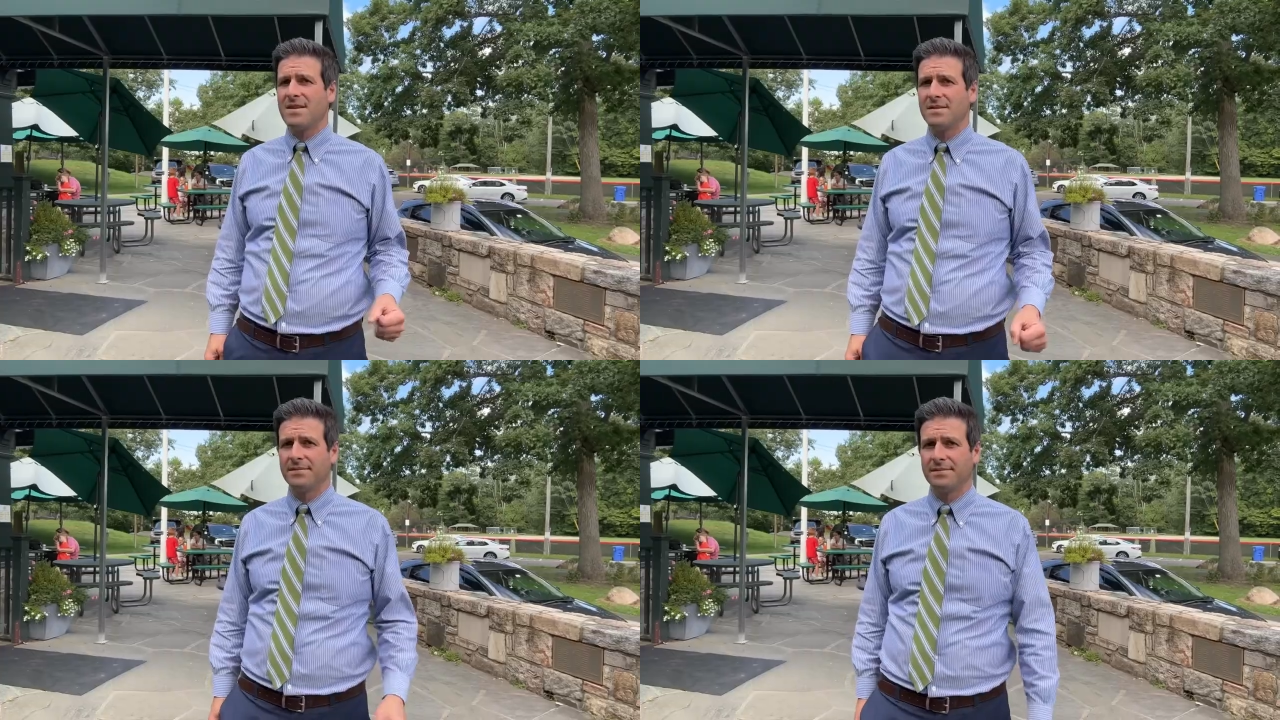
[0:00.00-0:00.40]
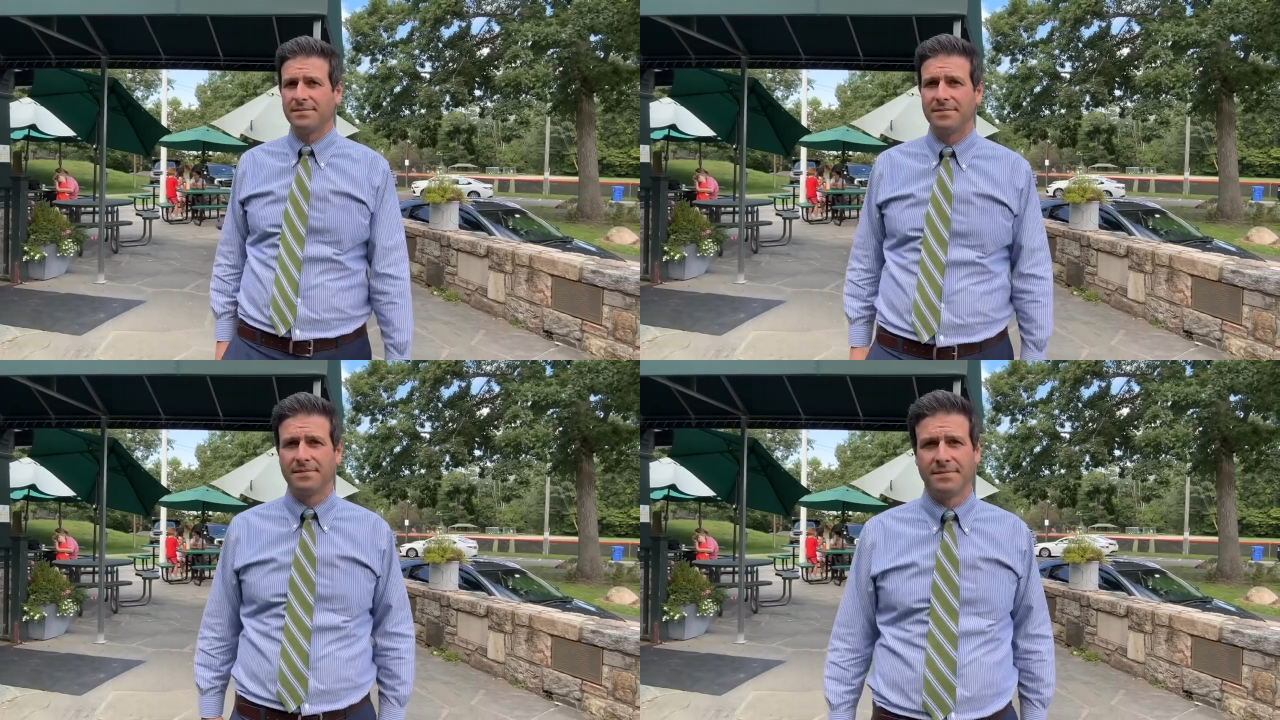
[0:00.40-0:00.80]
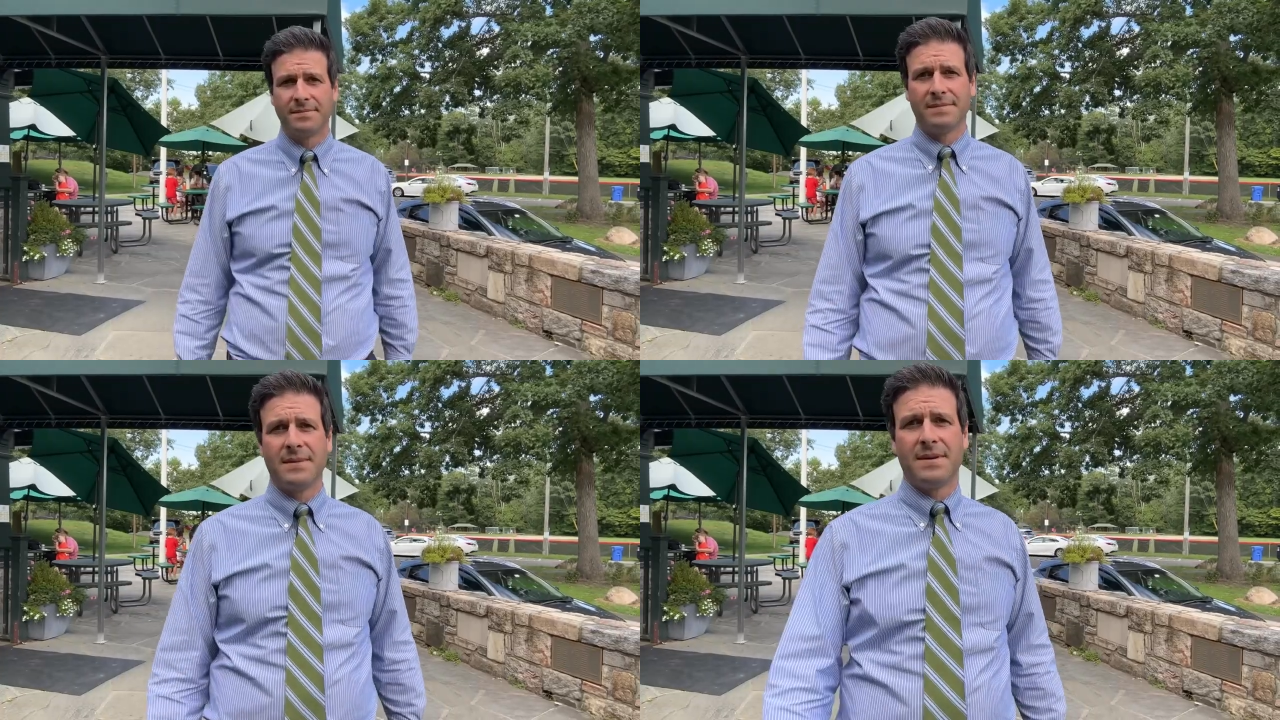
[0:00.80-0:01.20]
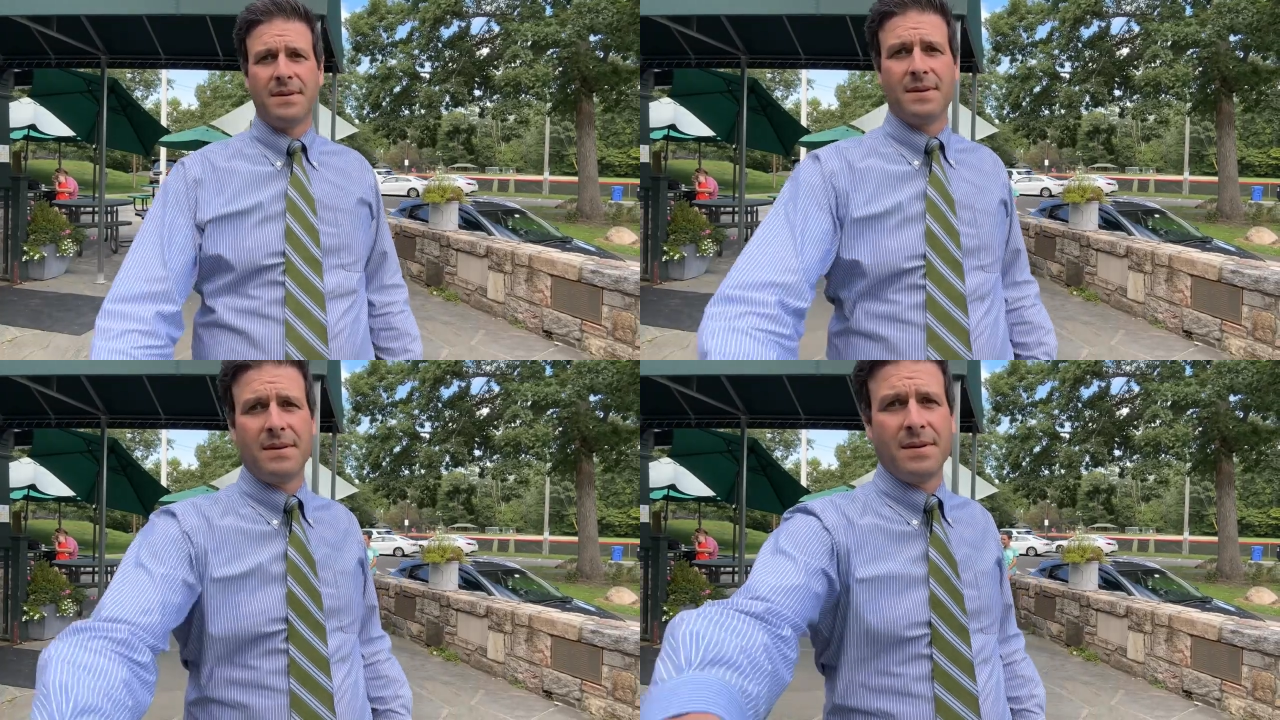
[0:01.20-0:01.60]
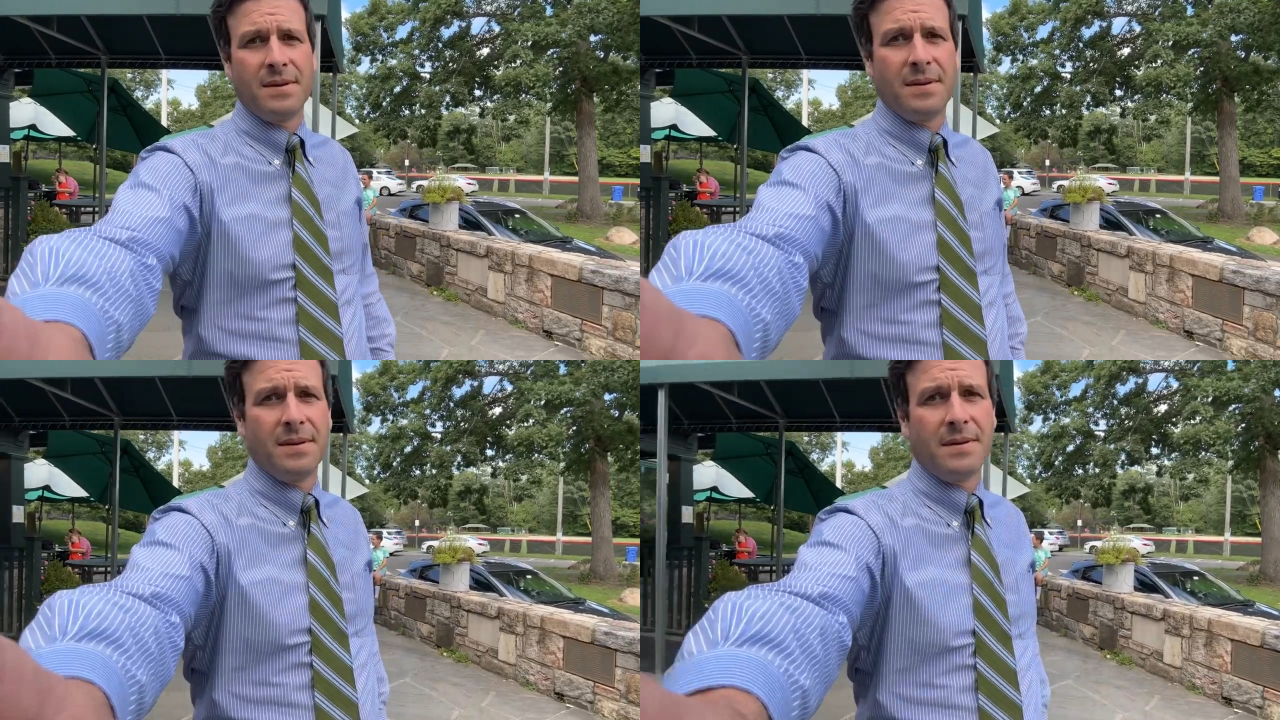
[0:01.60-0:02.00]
No one is speaking in this clip.